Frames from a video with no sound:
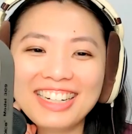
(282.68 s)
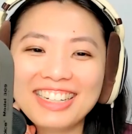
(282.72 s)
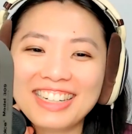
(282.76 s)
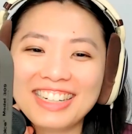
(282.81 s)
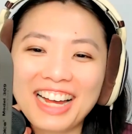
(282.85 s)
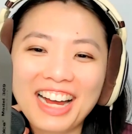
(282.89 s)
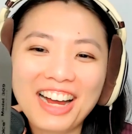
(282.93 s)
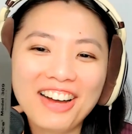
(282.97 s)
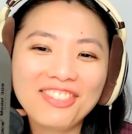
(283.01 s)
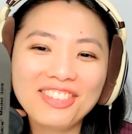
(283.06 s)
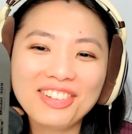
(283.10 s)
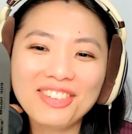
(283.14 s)
didn't
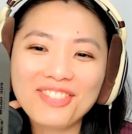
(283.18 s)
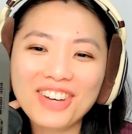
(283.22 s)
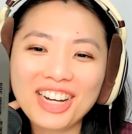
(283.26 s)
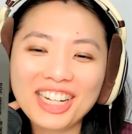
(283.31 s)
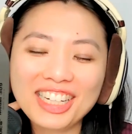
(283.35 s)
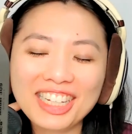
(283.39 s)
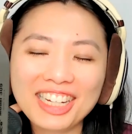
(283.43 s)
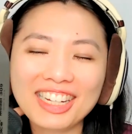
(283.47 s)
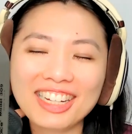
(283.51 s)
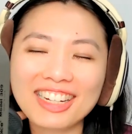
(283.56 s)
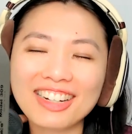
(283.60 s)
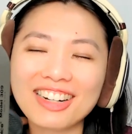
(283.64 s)
have the
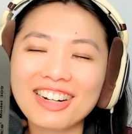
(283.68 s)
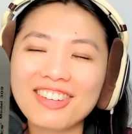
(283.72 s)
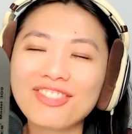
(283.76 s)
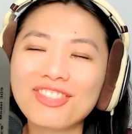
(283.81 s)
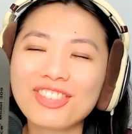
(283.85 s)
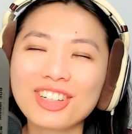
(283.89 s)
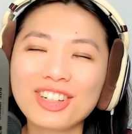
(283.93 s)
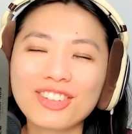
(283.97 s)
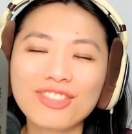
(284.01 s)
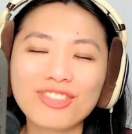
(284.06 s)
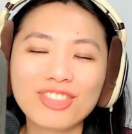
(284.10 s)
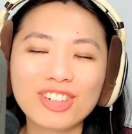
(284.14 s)
money
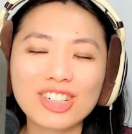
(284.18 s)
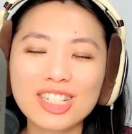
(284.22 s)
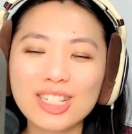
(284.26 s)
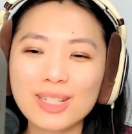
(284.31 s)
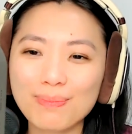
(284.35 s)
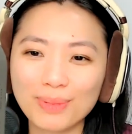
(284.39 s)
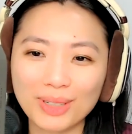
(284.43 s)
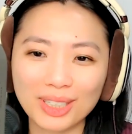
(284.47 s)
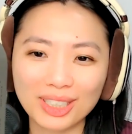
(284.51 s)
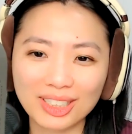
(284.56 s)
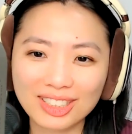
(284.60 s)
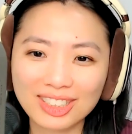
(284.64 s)
for the first
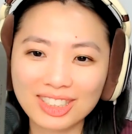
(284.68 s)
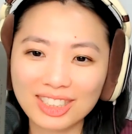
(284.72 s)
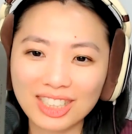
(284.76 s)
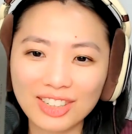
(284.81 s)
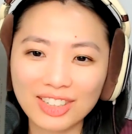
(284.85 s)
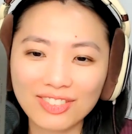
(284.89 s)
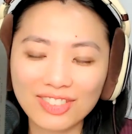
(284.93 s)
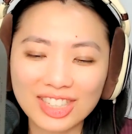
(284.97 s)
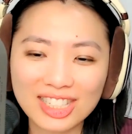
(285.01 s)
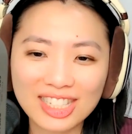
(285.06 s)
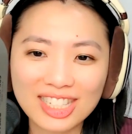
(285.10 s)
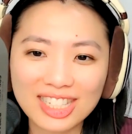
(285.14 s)
book to
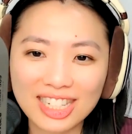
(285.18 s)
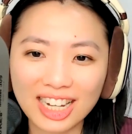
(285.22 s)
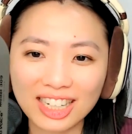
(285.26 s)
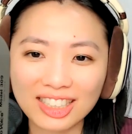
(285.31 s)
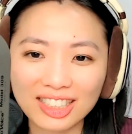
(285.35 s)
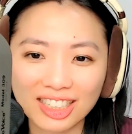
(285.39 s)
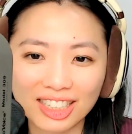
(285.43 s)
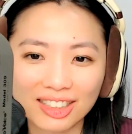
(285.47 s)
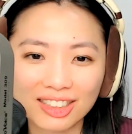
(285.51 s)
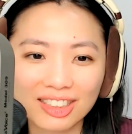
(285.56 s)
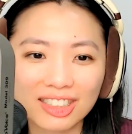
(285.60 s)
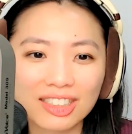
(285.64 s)
even sell
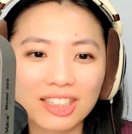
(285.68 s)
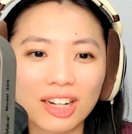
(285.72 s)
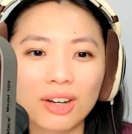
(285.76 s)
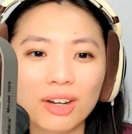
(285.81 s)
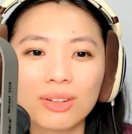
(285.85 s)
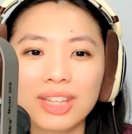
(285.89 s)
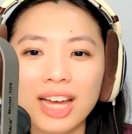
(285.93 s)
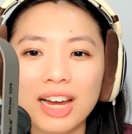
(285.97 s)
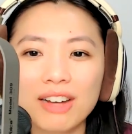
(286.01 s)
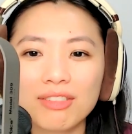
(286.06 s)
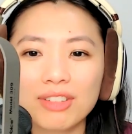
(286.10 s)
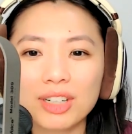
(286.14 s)
it you
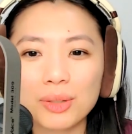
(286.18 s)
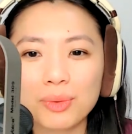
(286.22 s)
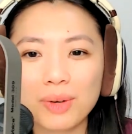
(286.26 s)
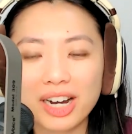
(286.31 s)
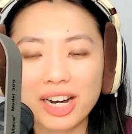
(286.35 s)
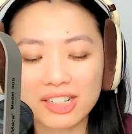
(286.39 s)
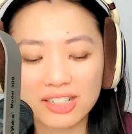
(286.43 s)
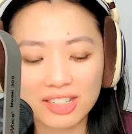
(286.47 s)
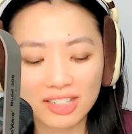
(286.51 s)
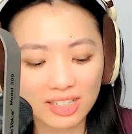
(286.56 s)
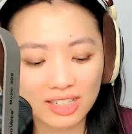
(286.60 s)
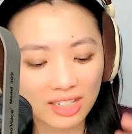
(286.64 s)
know that yeah.
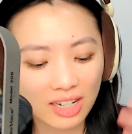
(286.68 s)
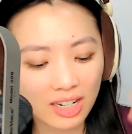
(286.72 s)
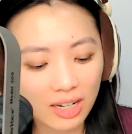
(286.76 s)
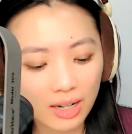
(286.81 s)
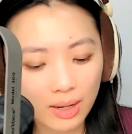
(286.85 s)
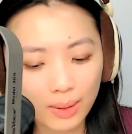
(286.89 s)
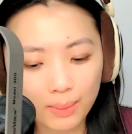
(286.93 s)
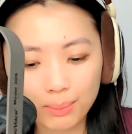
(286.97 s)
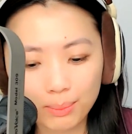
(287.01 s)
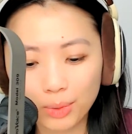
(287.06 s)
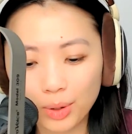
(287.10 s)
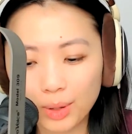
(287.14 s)
requires
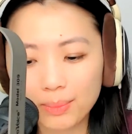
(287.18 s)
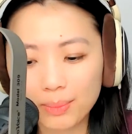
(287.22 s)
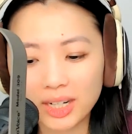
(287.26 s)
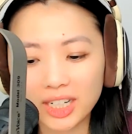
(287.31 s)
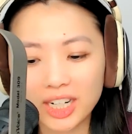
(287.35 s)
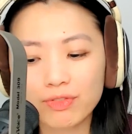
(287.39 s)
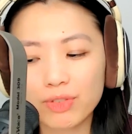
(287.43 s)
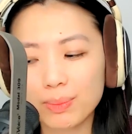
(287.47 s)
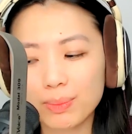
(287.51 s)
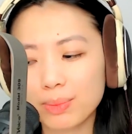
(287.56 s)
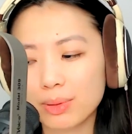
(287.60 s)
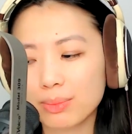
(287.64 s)
more
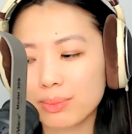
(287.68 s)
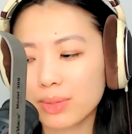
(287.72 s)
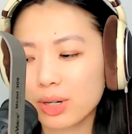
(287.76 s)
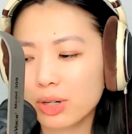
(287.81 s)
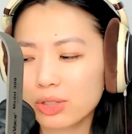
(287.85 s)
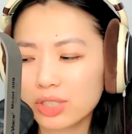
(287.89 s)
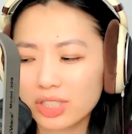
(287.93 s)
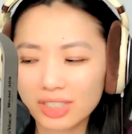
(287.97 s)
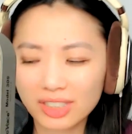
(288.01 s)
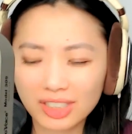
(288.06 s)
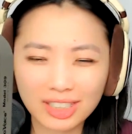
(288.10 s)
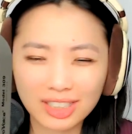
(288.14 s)
money for
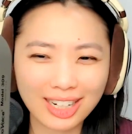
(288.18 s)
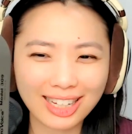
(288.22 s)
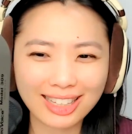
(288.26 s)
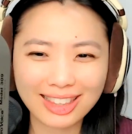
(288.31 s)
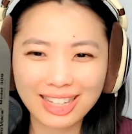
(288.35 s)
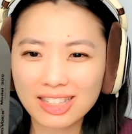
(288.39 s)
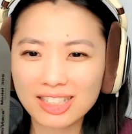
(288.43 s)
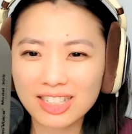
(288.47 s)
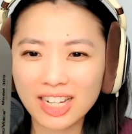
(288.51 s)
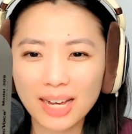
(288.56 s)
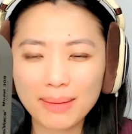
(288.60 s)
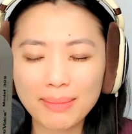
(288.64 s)
promotion and at
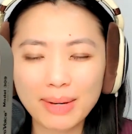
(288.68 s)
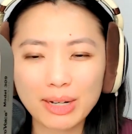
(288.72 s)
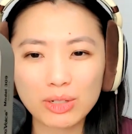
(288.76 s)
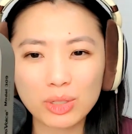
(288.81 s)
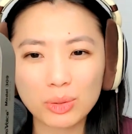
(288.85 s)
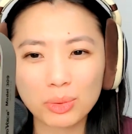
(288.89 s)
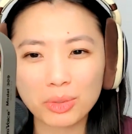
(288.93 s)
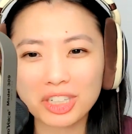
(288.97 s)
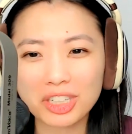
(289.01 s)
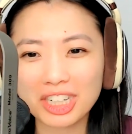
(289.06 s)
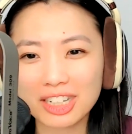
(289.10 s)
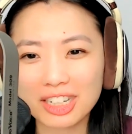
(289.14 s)
that time i was
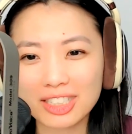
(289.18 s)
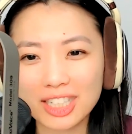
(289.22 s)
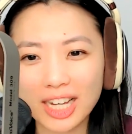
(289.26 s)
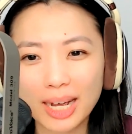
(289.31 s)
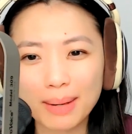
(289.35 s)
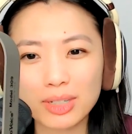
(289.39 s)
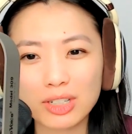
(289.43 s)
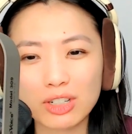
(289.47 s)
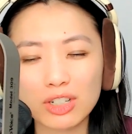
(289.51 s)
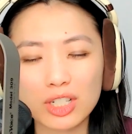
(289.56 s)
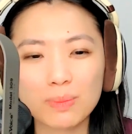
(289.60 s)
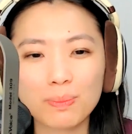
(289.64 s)
working on
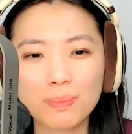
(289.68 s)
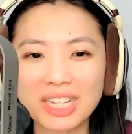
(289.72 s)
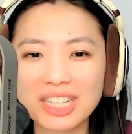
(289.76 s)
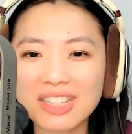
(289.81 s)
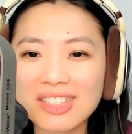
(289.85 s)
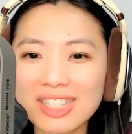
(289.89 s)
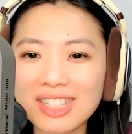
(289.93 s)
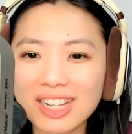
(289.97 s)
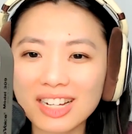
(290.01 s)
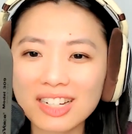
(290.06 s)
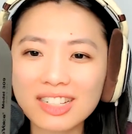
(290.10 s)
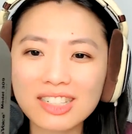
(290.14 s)
domino's
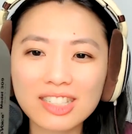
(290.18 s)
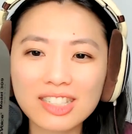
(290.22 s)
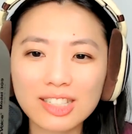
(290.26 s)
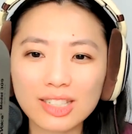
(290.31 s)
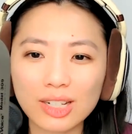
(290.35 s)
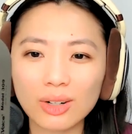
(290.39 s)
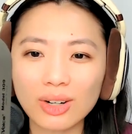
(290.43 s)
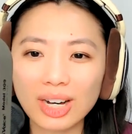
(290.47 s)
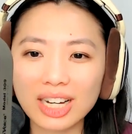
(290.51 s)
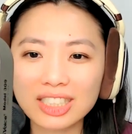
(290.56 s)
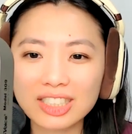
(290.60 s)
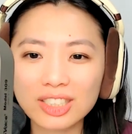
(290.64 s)
pizza
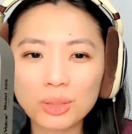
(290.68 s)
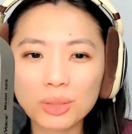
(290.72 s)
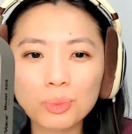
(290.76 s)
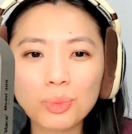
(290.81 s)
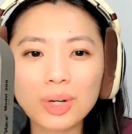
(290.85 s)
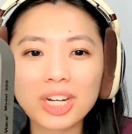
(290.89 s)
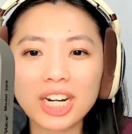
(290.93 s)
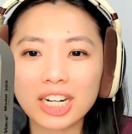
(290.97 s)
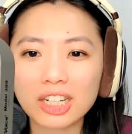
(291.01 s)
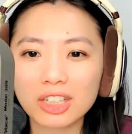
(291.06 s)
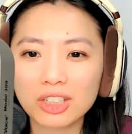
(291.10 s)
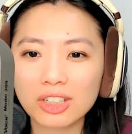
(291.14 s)
so i did yeah.
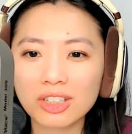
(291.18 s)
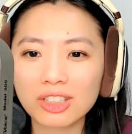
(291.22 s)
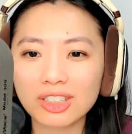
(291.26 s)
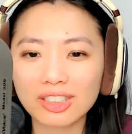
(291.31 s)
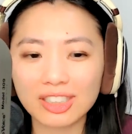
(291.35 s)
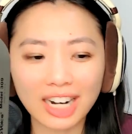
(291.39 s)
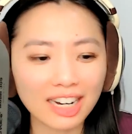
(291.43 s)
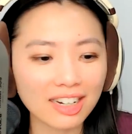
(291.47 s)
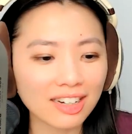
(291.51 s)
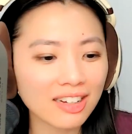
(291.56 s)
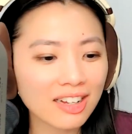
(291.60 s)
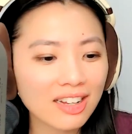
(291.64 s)
what i could
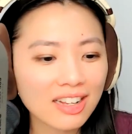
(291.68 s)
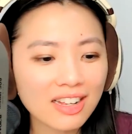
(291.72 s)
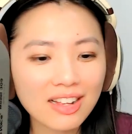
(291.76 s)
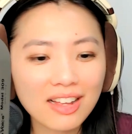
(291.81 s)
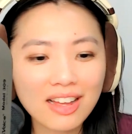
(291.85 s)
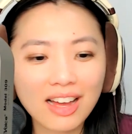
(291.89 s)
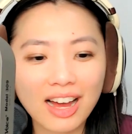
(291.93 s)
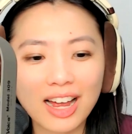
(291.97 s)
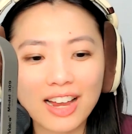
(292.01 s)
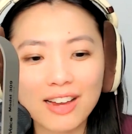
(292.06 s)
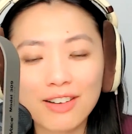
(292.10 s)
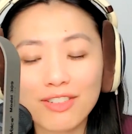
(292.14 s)
i
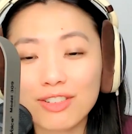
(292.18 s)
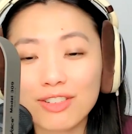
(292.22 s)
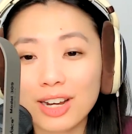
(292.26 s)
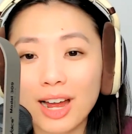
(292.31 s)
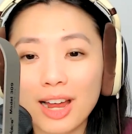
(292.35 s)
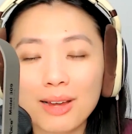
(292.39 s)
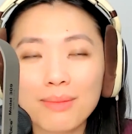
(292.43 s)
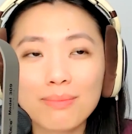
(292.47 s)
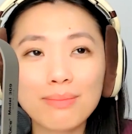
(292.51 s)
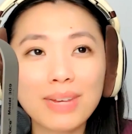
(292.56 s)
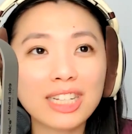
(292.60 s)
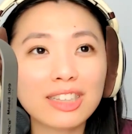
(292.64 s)
I
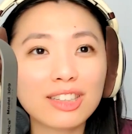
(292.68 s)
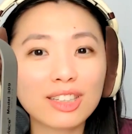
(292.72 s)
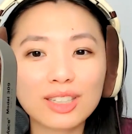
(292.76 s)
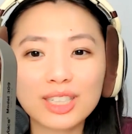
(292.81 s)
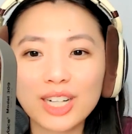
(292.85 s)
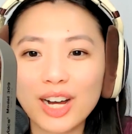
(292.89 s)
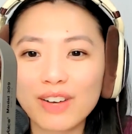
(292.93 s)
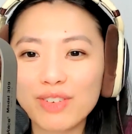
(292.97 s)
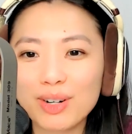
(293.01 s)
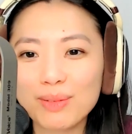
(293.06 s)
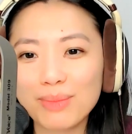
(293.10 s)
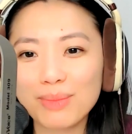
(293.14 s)
I made the
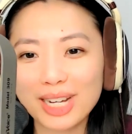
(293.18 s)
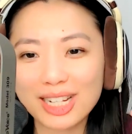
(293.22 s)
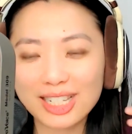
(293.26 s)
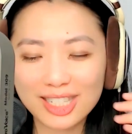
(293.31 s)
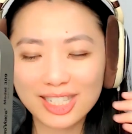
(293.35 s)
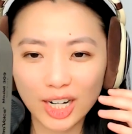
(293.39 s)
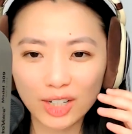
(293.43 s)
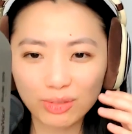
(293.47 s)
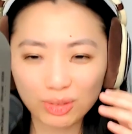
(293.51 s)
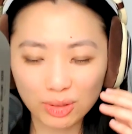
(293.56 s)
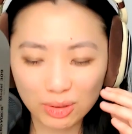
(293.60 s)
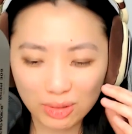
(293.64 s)
cover
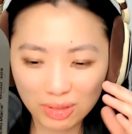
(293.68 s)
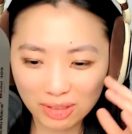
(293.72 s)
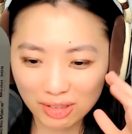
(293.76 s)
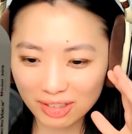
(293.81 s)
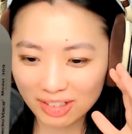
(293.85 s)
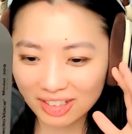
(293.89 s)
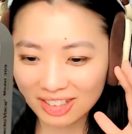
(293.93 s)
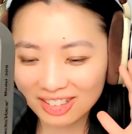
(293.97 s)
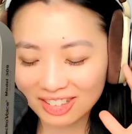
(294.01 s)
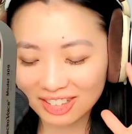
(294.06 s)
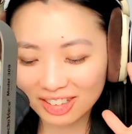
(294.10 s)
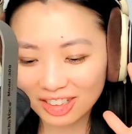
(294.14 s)
myself. It was
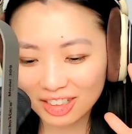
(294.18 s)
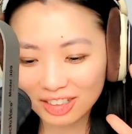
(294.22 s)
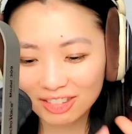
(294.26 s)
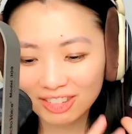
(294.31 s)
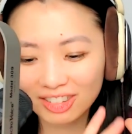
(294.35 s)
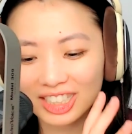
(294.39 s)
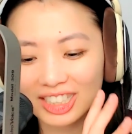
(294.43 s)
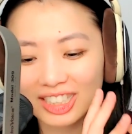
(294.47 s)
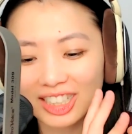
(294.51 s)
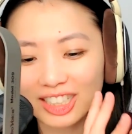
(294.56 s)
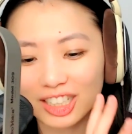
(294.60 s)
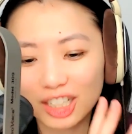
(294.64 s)

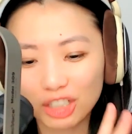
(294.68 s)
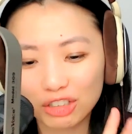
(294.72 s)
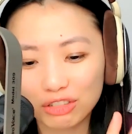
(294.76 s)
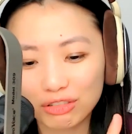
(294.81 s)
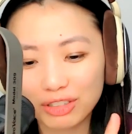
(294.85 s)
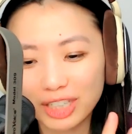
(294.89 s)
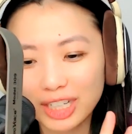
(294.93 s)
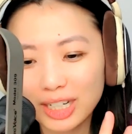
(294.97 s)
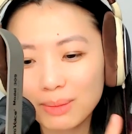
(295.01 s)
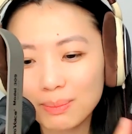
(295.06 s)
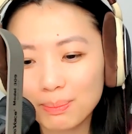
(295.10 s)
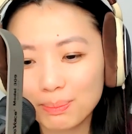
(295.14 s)
literally like a
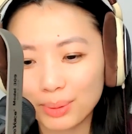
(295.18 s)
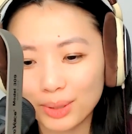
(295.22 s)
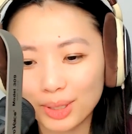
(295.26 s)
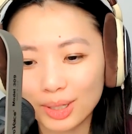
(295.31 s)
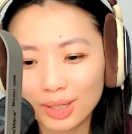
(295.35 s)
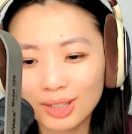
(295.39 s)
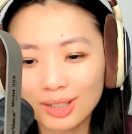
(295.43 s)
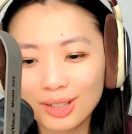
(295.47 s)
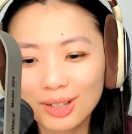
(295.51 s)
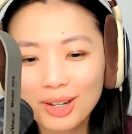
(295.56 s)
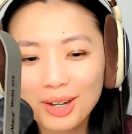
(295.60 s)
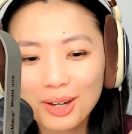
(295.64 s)
green
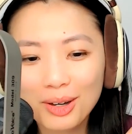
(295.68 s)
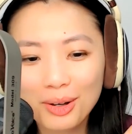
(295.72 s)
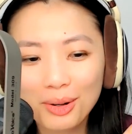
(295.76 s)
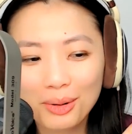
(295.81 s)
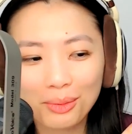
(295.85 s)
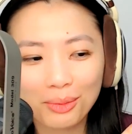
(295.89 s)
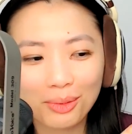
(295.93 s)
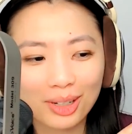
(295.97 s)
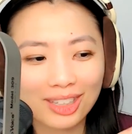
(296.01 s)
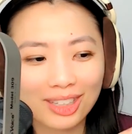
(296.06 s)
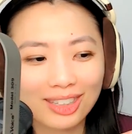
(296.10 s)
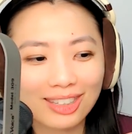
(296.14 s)
book
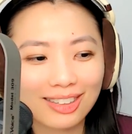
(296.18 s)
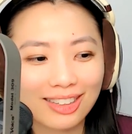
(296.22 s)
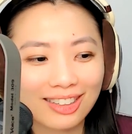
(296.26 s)
with